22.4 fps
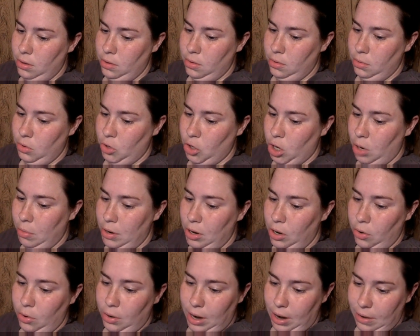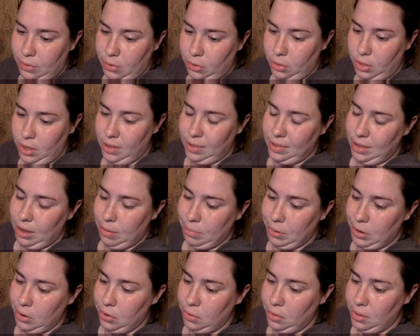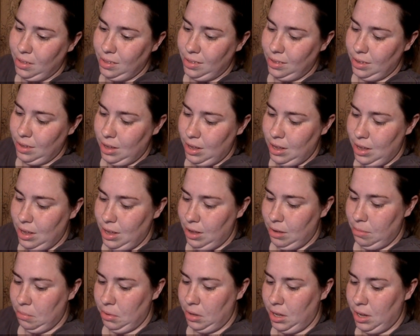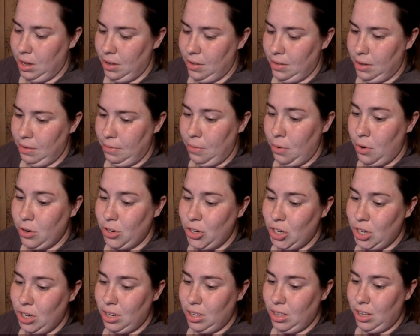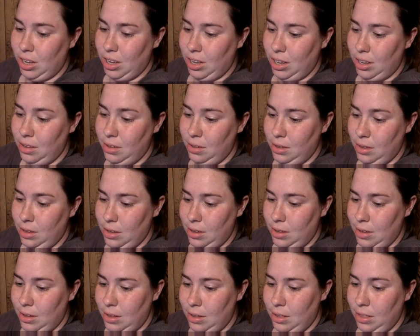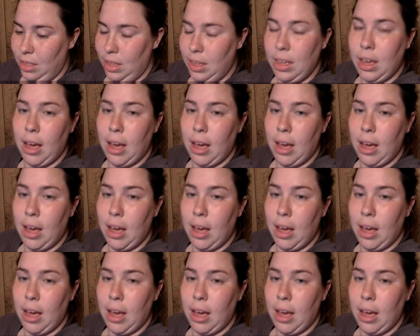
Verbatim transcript: which I'll be doing after this uploads. Because unfortunately, the